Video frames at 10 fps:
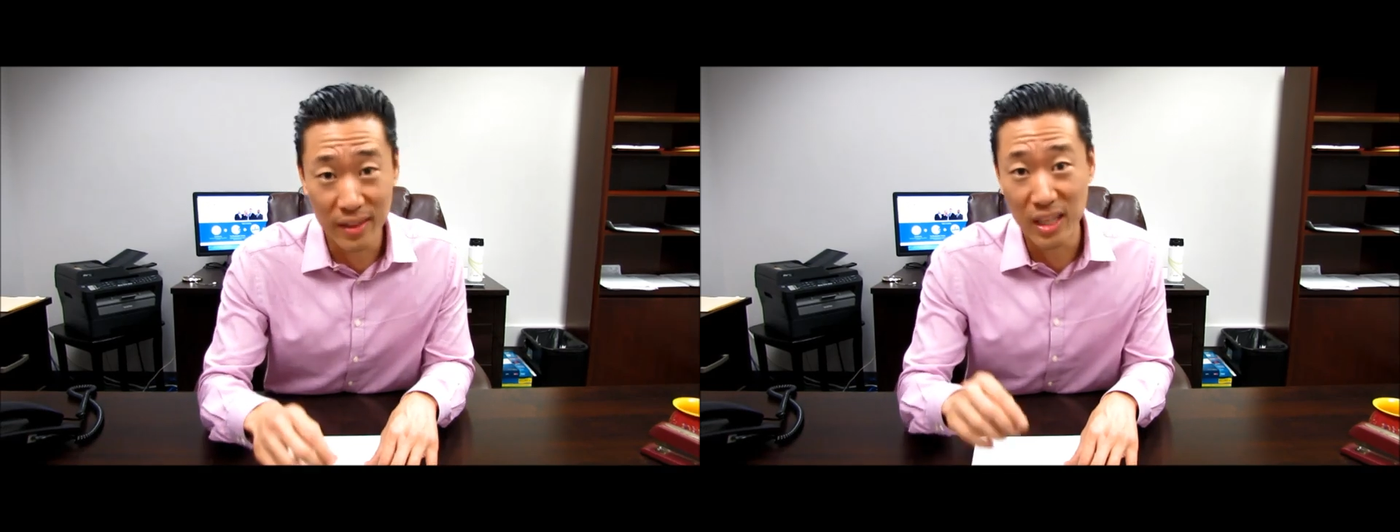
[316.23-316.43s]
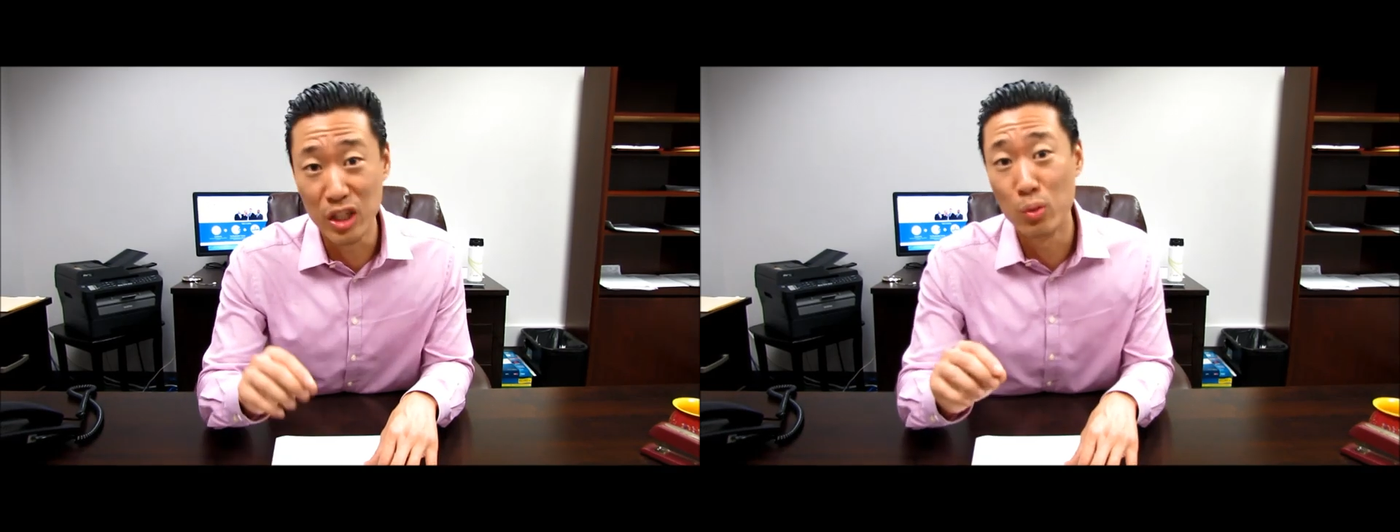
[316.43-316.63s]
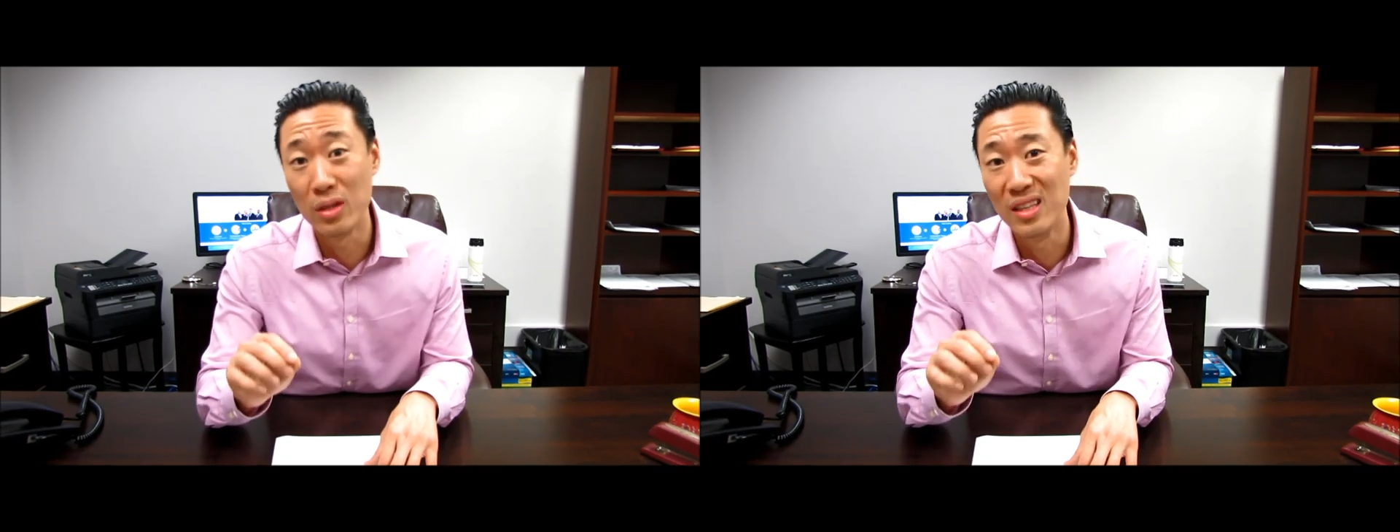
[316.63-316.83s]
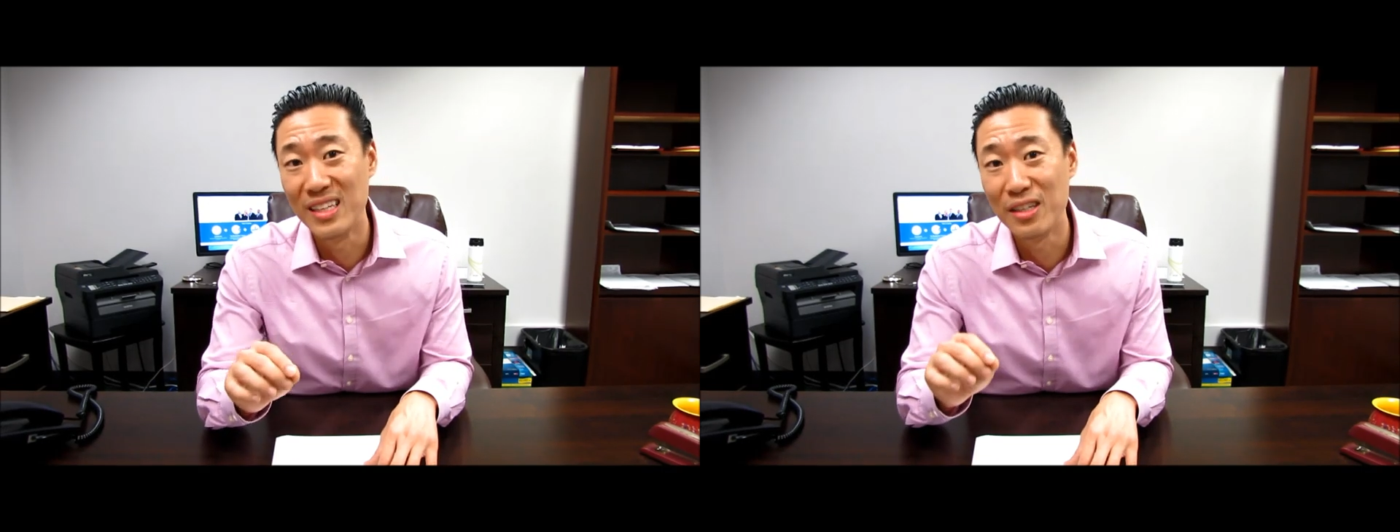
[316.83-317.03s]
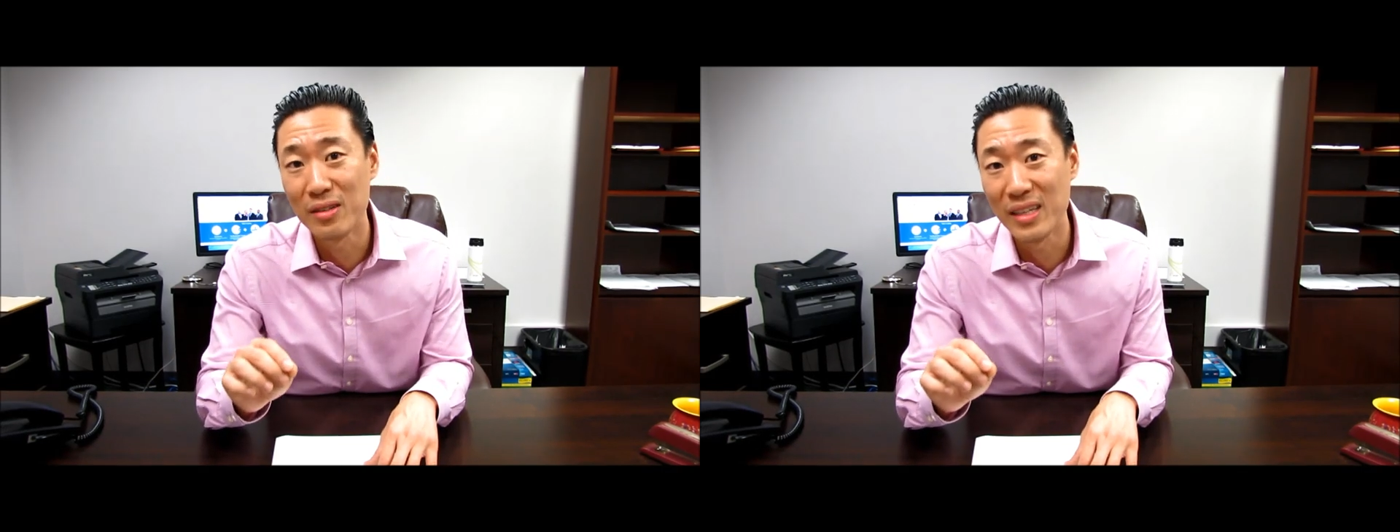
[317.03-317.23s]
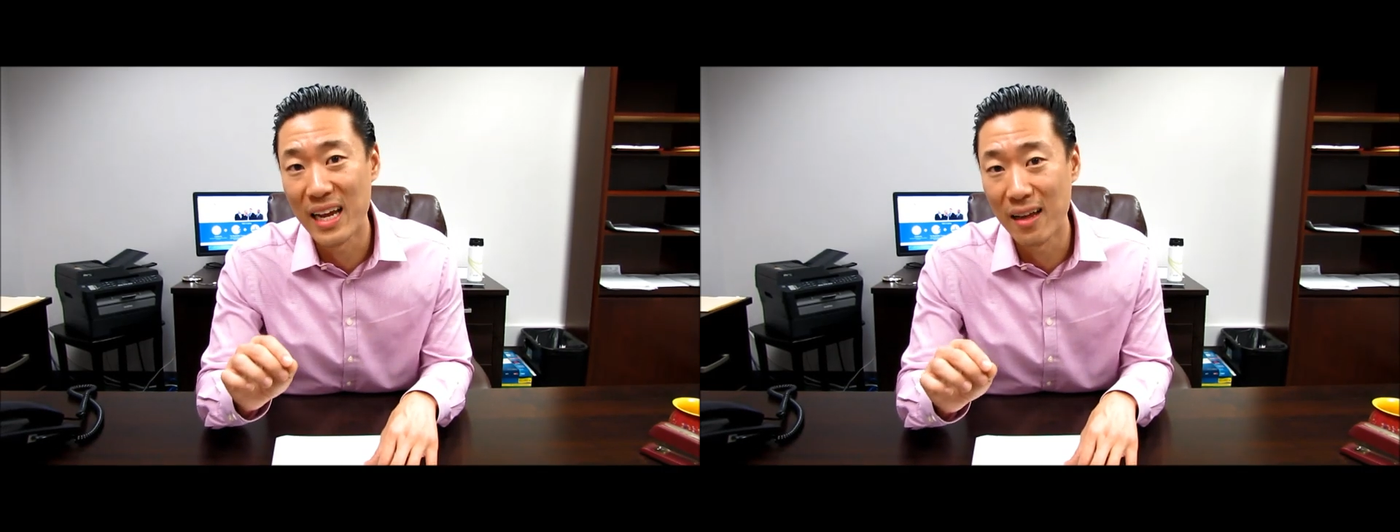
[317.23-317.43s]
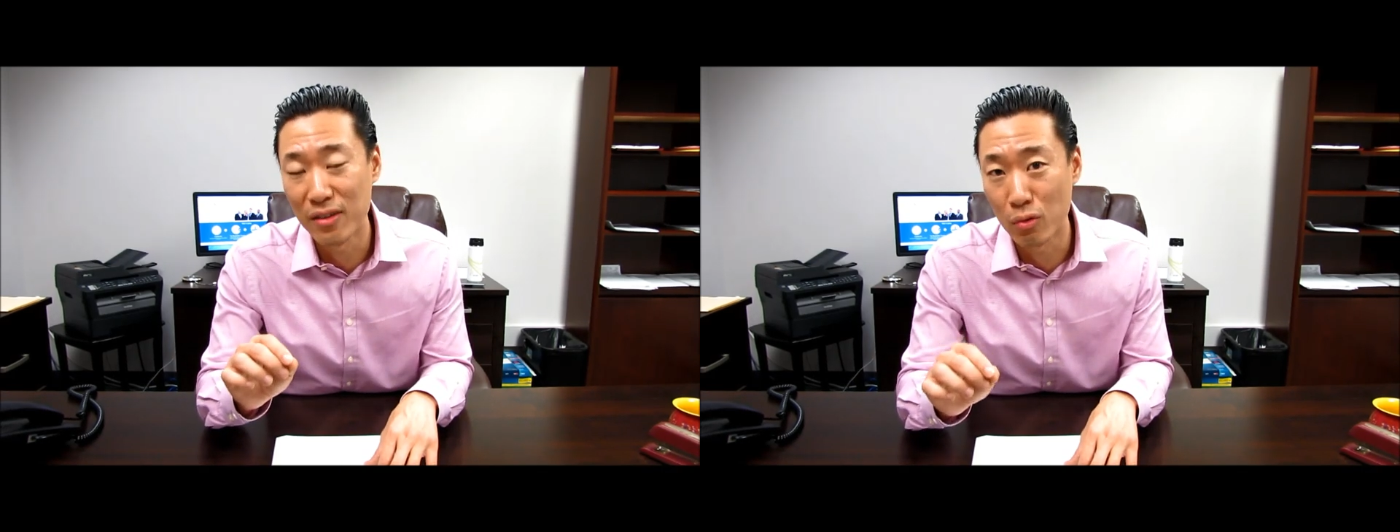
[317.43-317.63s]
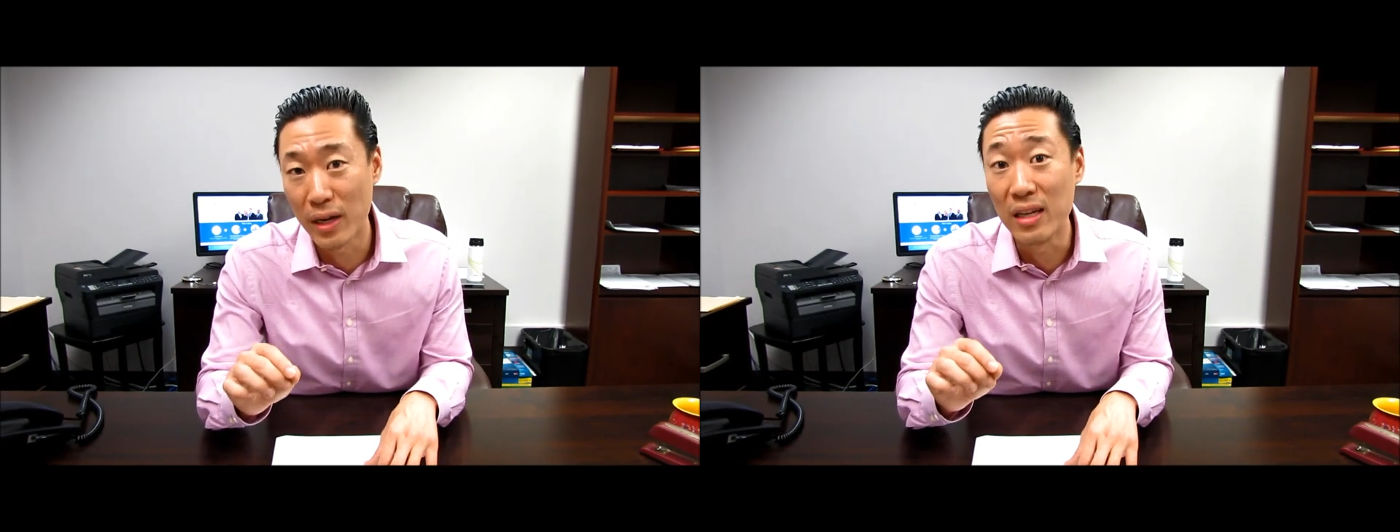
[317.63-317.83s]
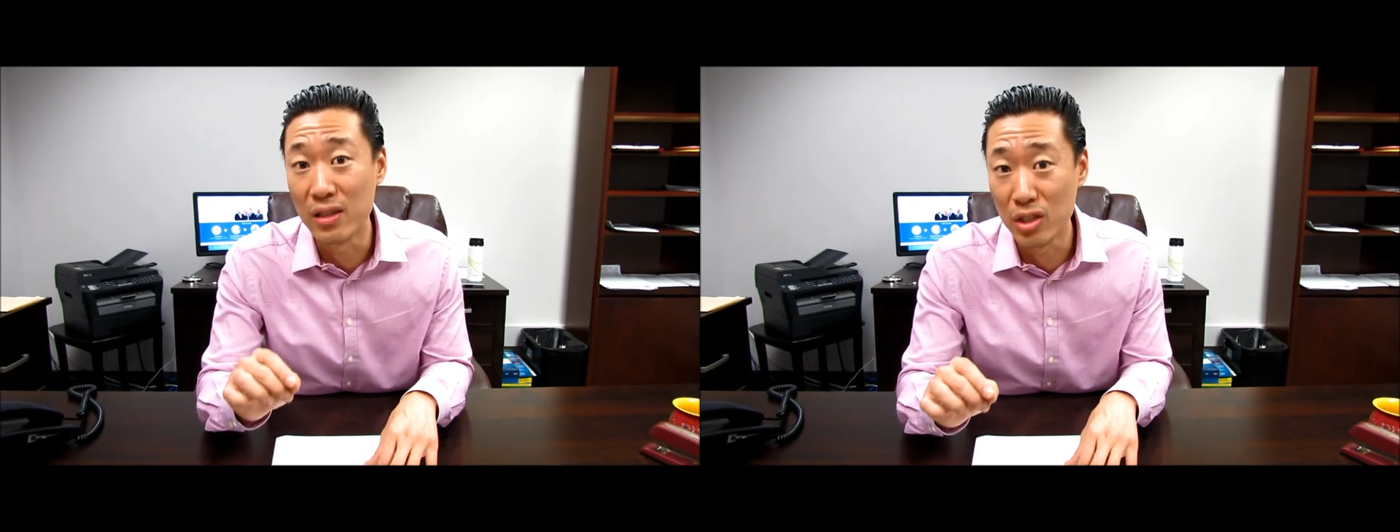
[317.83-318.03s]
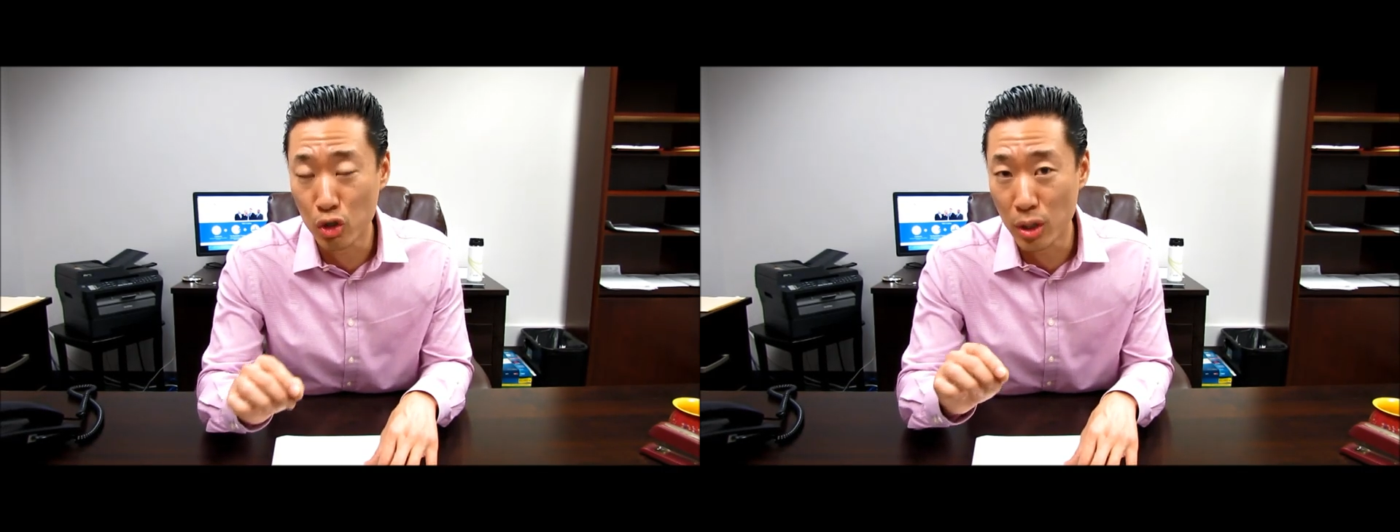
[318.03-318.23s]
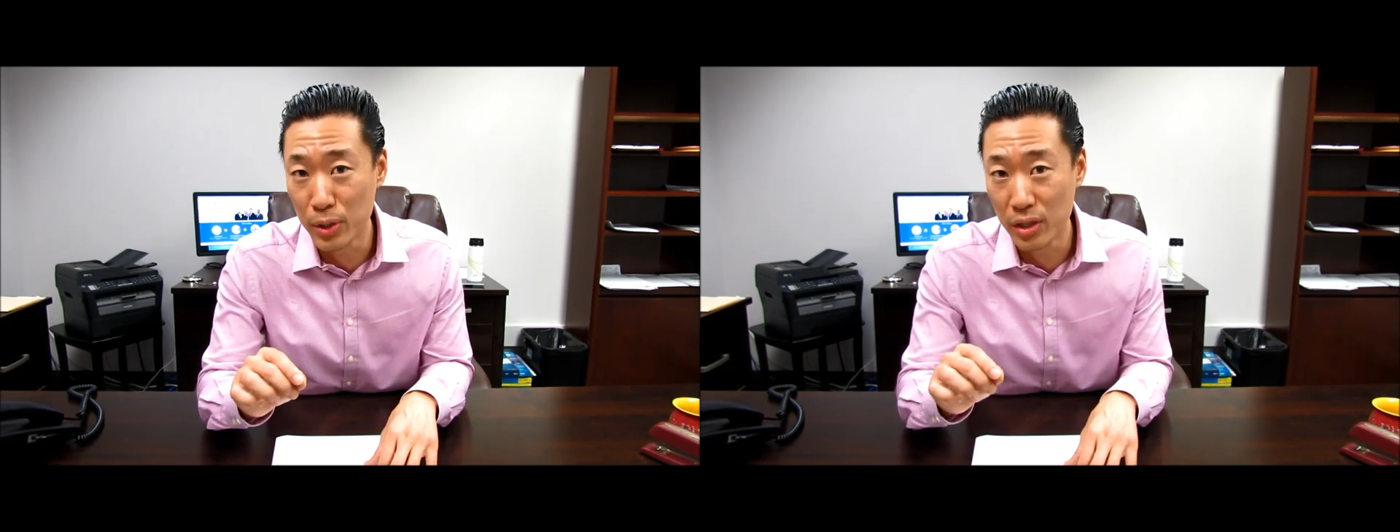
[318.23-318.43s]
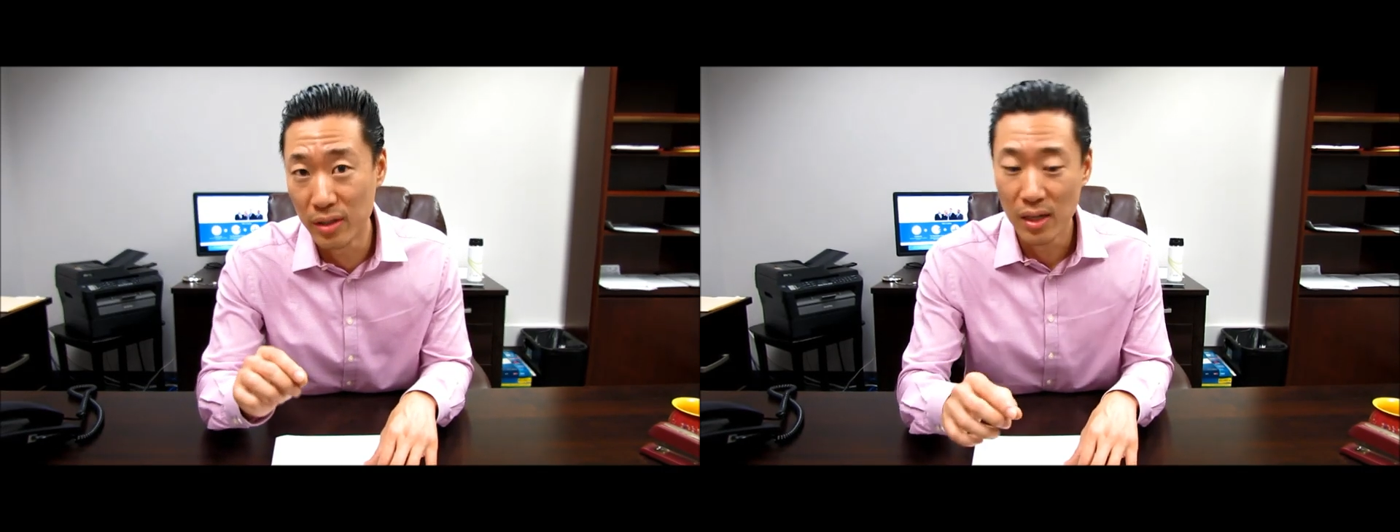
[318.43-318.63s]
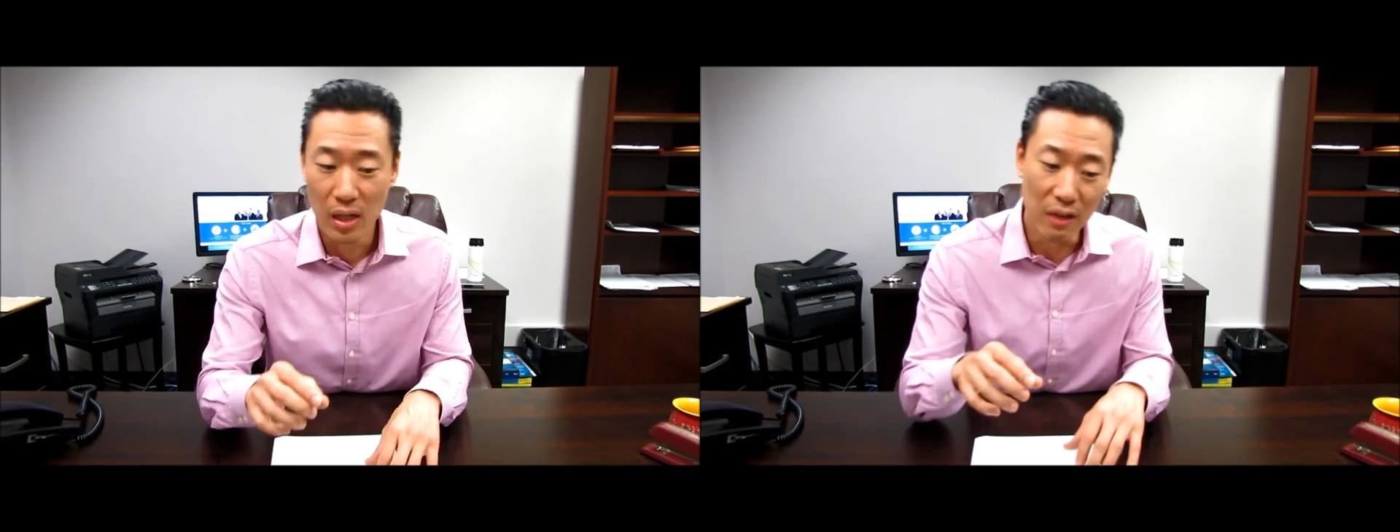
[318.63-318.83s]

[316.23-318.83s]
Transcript: And then you would literally have to write a description